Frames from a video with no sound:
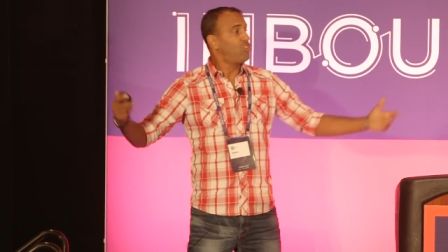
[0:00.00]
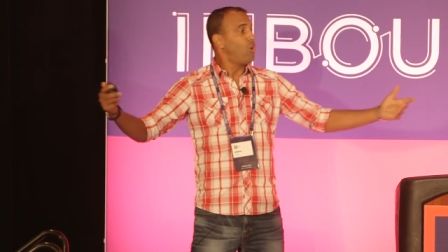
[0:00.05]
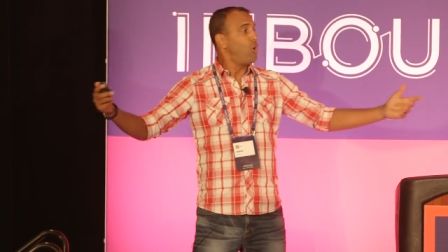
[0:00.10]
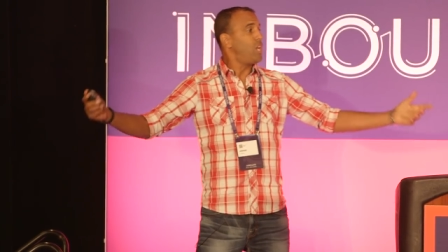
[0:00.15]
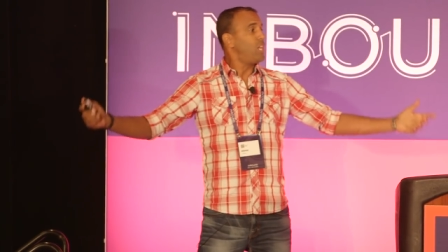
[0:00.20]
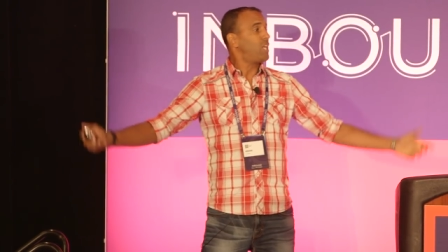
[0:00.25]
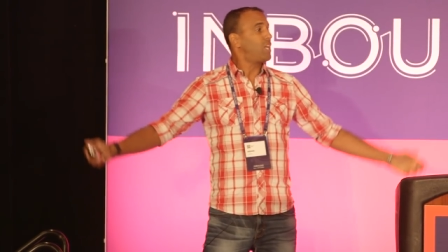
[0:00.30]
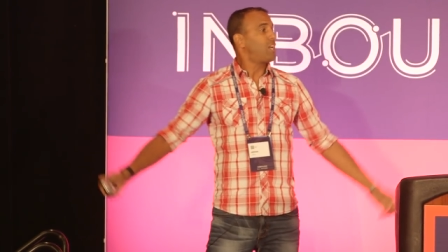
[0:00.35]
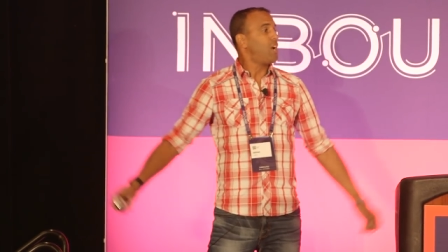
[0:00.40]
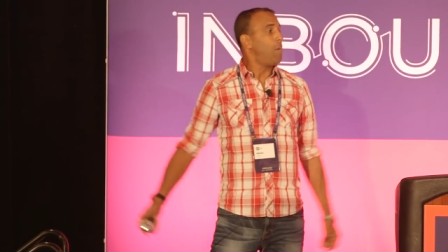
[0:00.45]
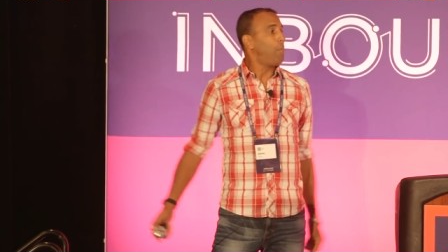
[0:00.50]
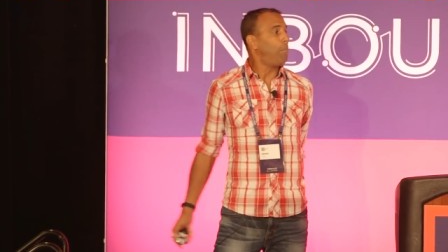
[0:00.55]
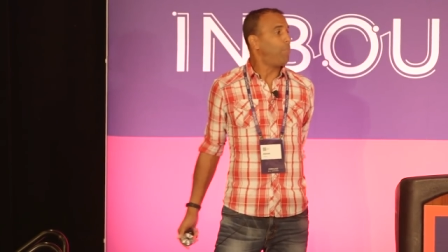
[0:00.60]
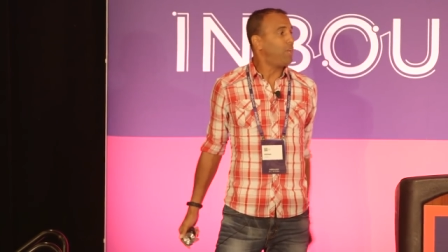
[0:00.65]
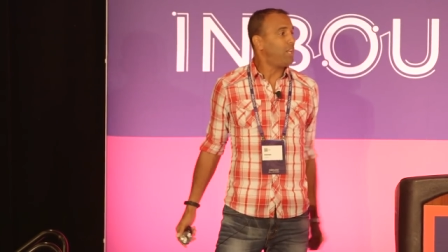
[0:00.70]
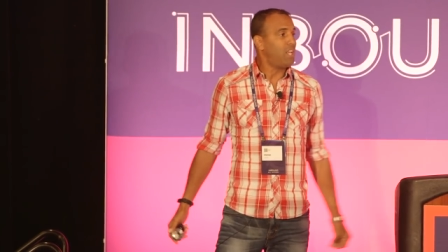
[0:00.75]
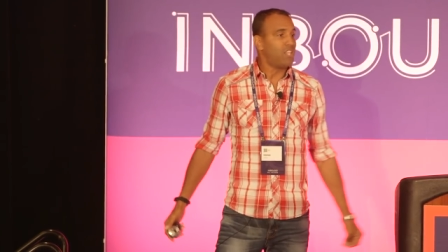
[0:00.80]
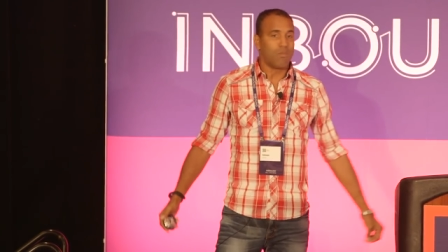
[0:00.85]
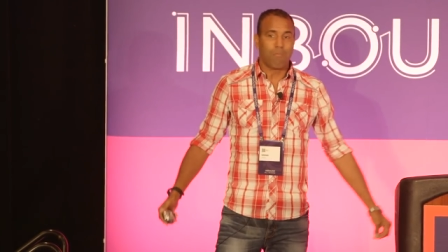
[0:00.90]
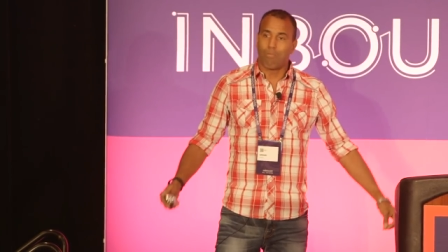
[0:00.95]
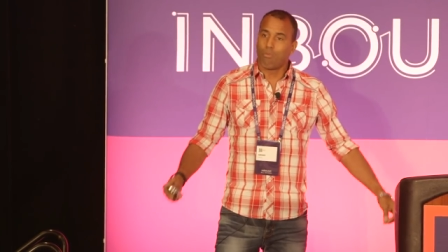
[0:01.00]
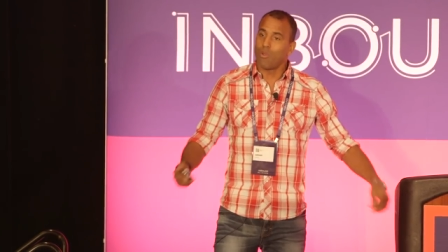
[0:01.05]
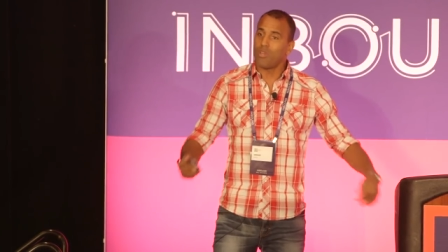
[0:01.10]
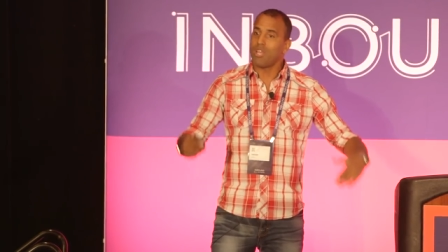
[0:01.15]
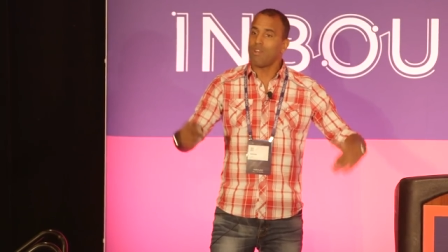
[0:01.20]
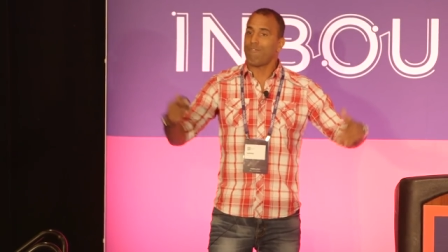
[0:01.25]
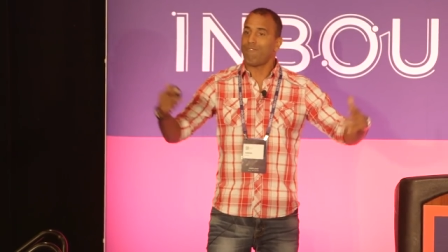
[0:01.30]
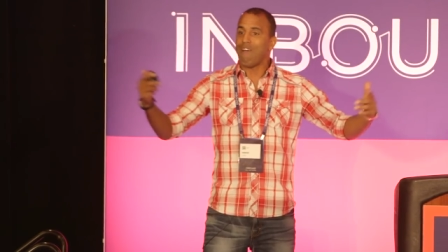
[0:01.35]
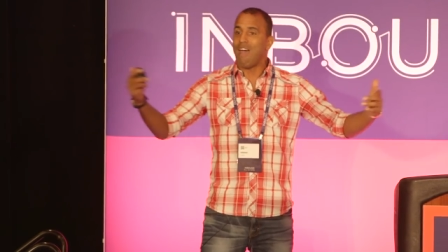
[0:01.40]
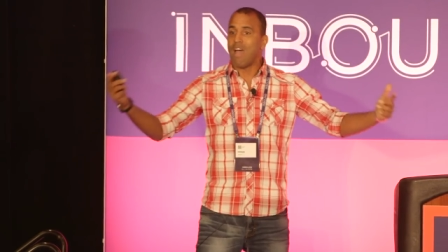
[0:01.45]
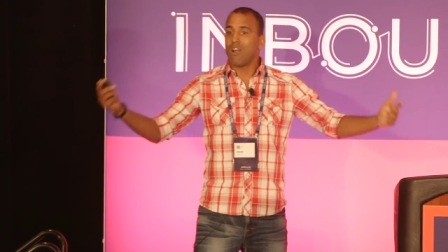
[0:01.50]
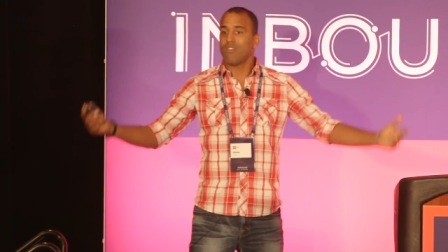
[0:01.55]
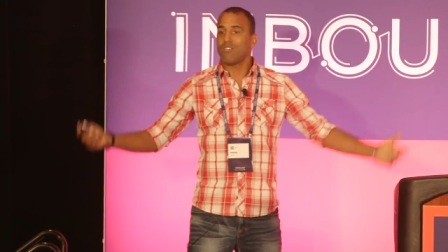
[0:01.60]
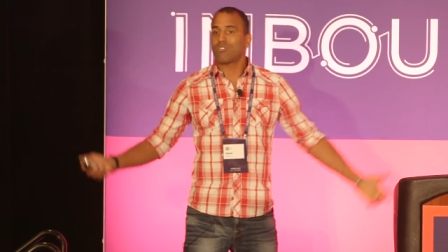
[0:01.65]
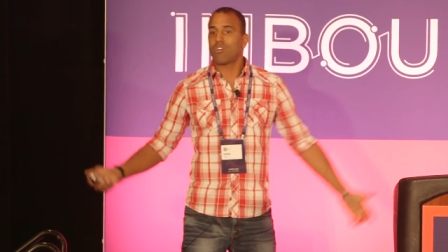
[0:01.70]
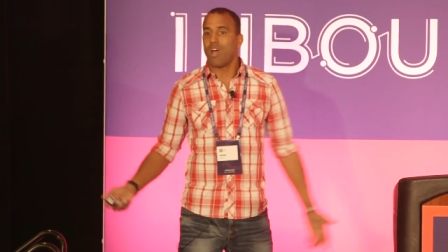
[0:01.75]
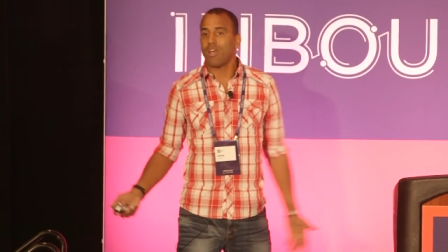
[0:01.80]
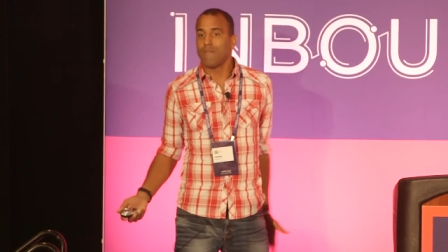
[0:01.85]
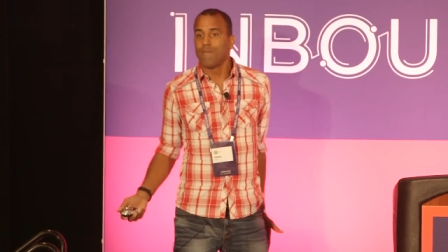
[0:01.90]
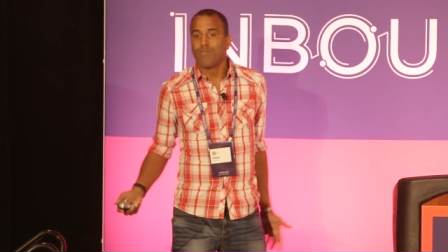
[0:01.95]
joining the company and the brilliant
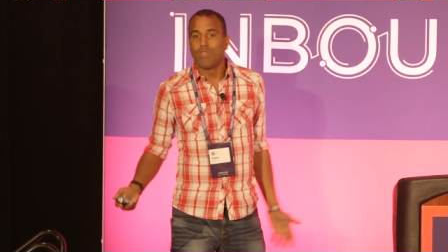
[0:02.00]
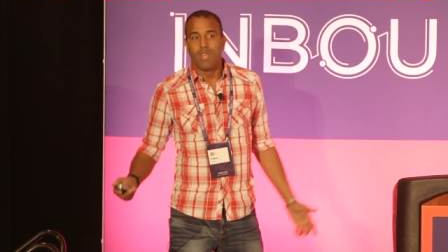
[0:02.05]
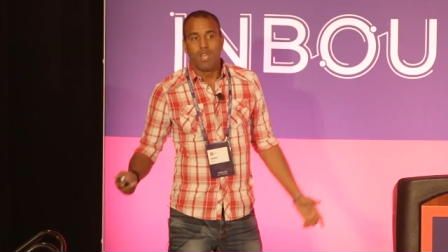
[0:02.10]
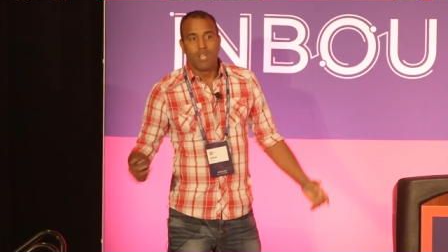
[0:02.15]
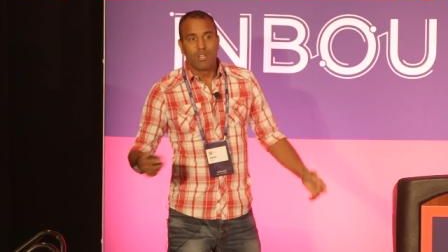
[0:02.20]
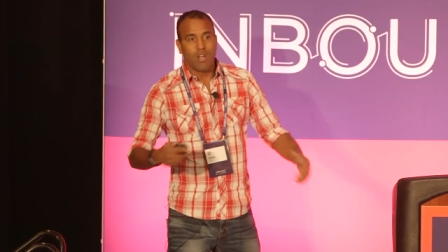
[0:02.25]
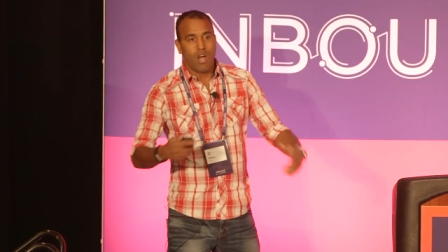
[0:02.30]
founders got,